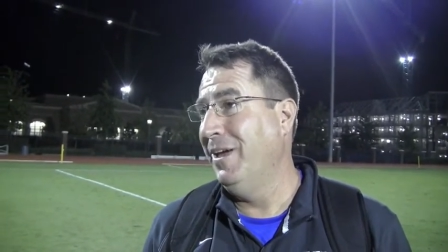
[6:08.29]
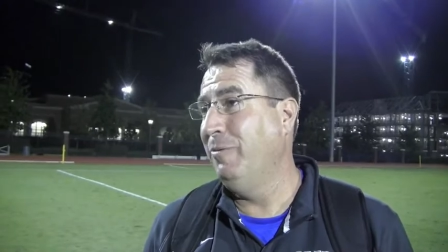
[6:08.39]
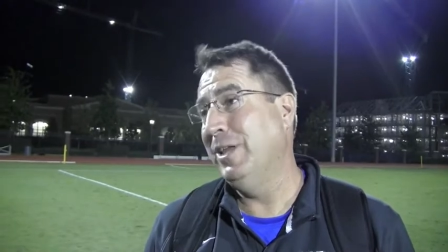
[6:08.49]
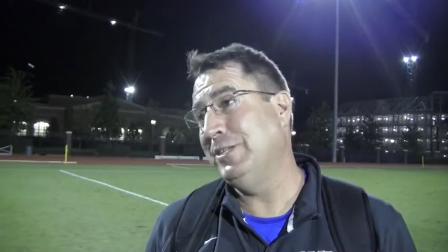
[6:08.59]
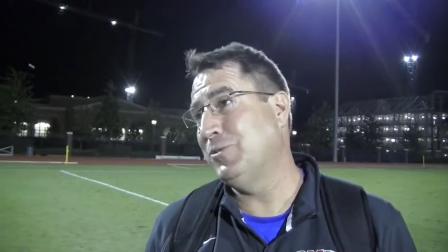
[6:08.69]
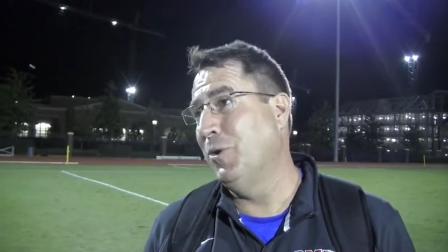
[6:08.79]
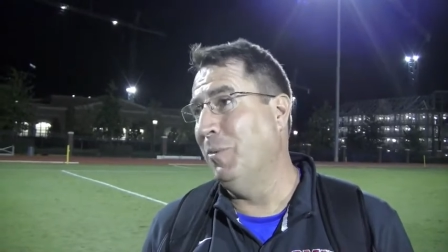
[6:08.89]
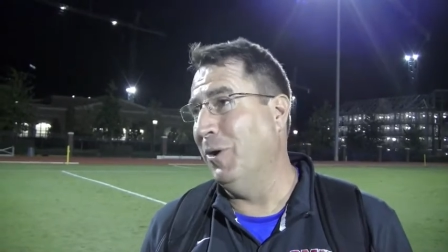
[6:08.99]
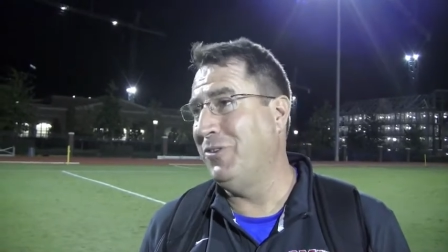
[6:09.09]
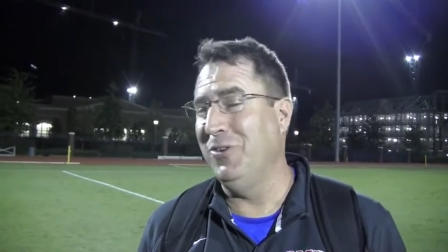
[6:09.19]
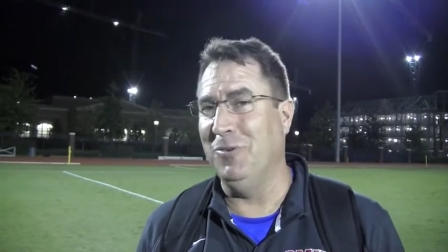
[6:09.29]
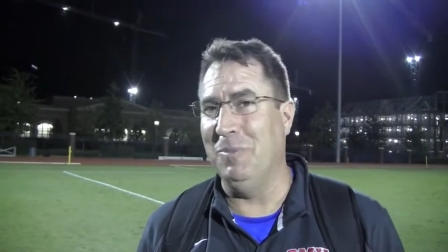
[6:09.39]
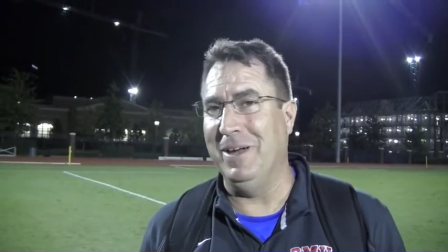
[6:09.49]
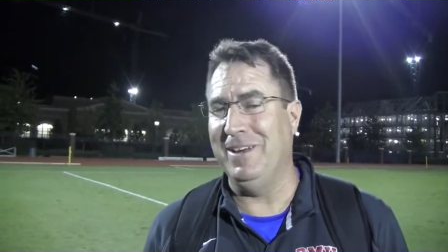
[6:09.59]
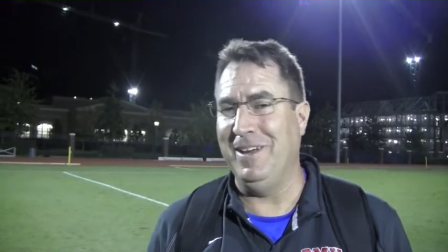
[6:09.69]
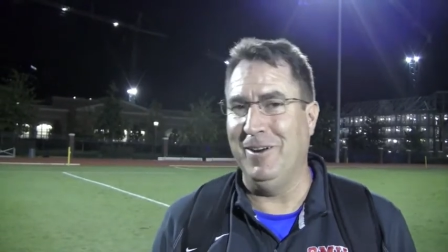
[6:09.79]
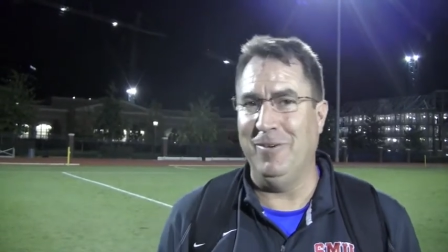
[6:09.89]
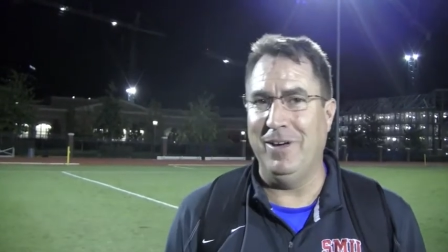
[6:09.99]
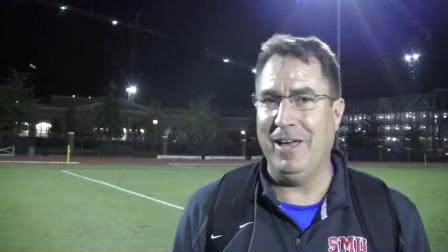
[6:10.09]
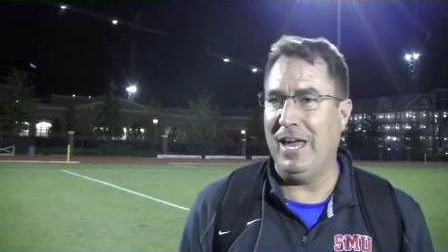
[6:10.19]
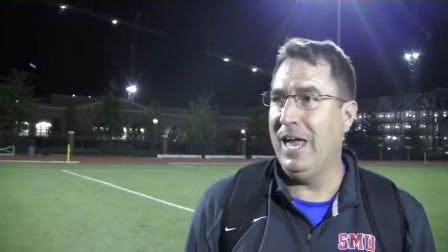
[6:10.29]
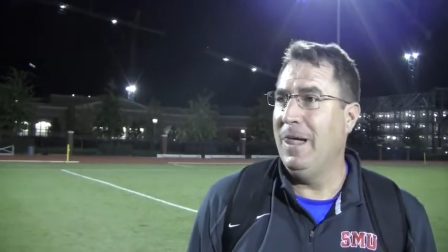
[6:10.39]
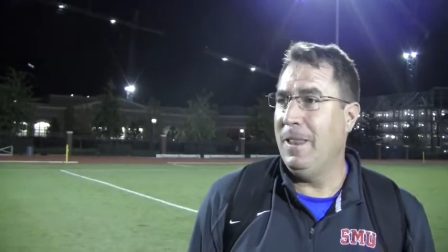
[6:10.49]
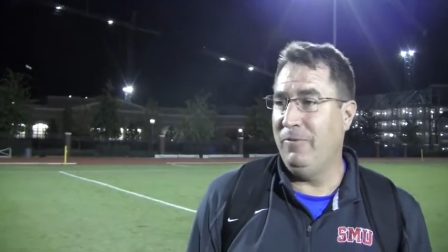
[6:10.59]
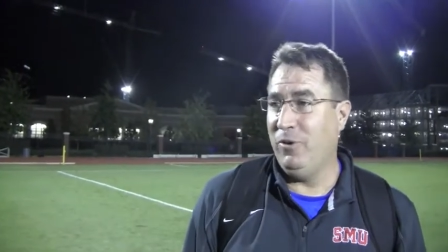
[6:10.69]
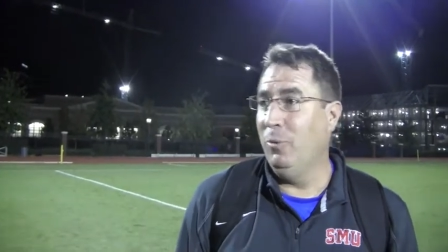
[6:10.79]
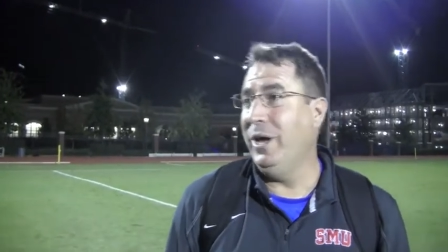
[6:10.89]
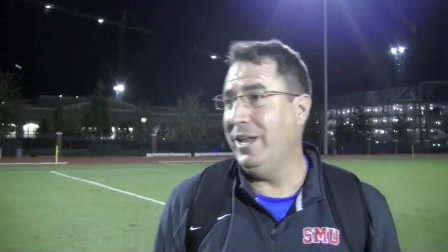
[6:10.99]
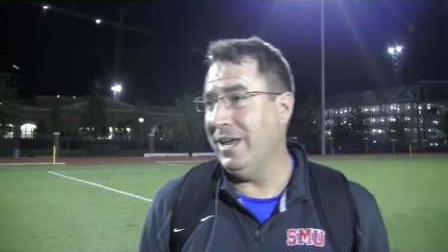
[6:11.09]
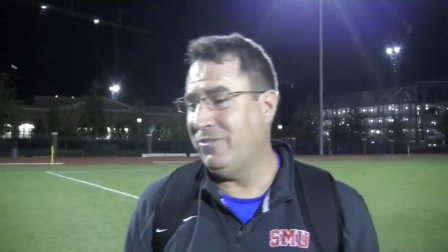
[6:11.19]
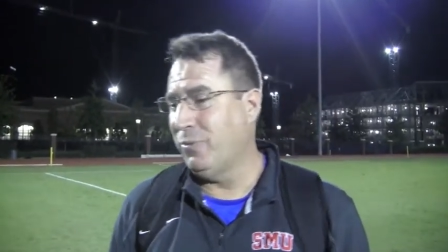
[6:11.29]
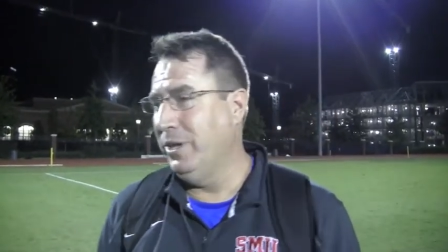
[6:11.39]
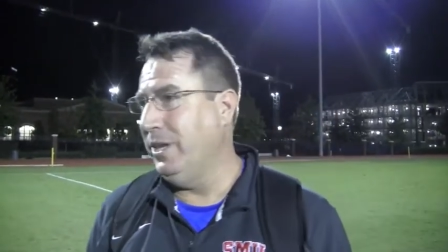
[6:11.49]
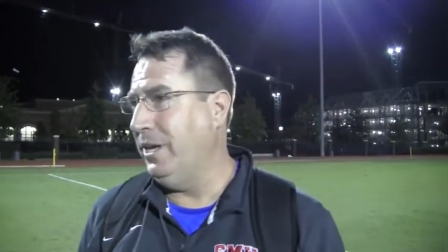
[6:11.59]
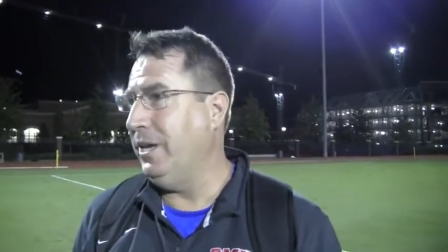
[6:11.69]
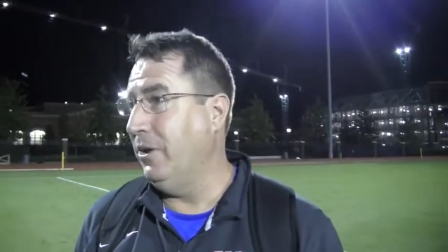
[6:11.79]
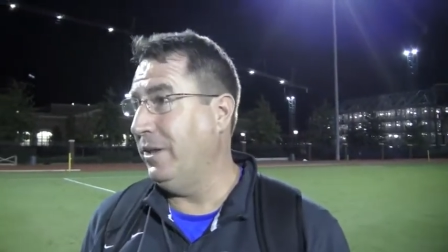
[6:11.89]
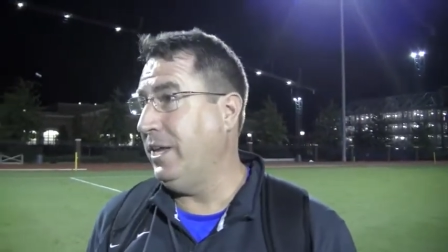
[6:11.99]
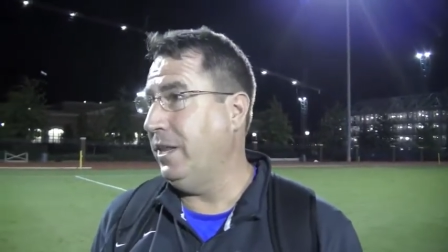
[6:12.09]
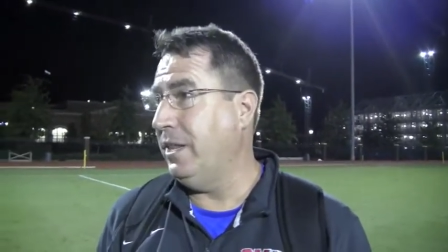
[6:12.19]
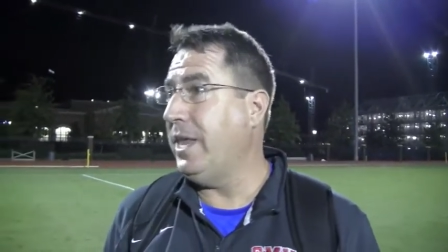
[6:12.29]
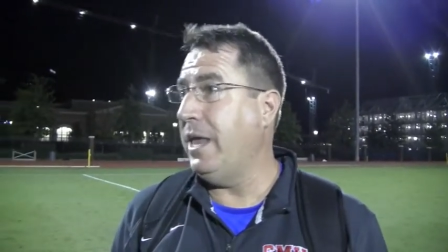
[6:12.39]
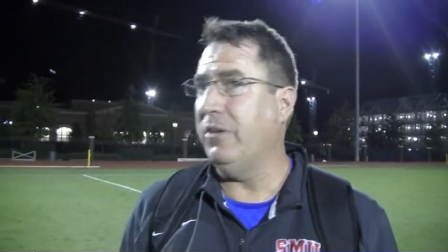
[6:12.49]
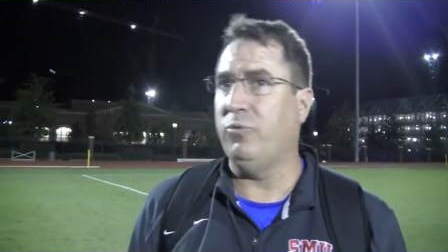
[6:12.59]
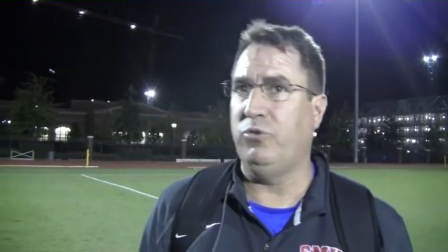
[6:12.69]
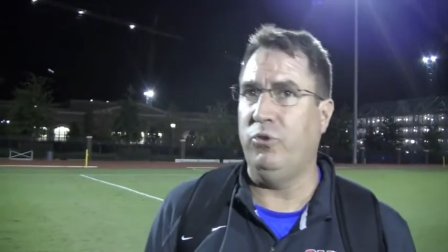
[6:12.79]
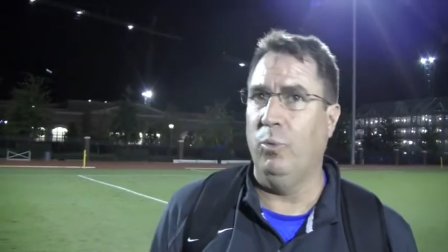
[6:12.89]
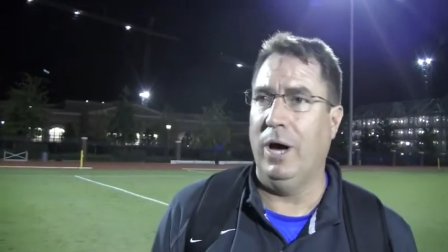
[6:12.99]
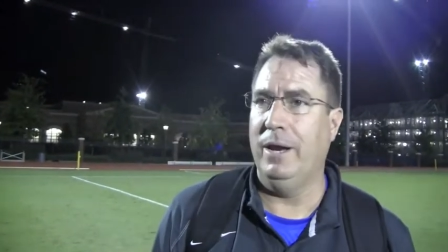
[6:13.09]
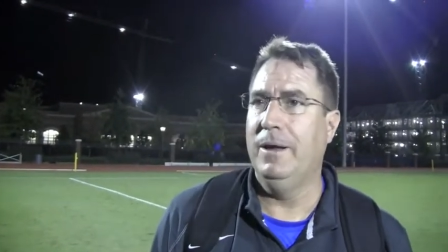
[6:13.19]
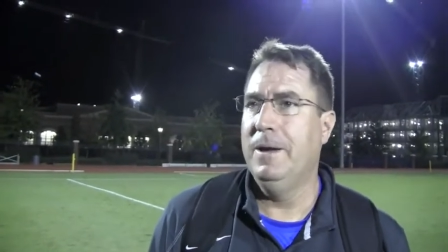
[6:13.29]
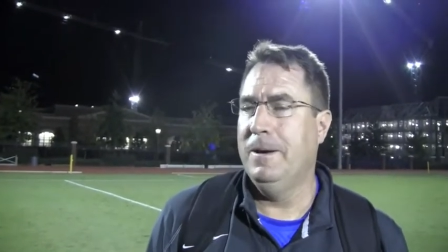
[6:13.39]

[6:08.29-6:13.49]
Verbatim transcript: We'd like to score more too. But you know, if you win, that's really you know at the end of the day, that's what you want.